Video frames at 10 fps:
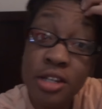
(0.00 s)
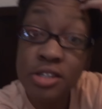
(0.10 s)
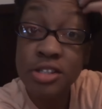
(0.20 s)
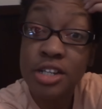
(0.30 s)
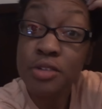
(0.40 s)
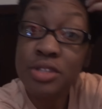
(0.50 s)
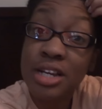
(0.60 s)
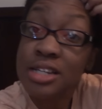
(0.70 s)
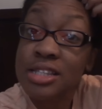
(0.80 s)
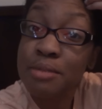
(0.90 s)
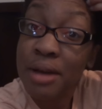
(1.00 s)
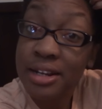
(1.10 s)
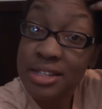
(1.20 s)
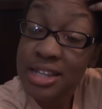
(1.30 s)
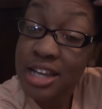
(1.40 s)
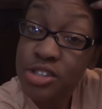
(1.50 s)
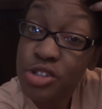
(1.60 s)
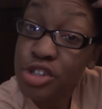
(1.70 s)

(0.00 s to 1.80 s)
So dinner was like a semi-disaster.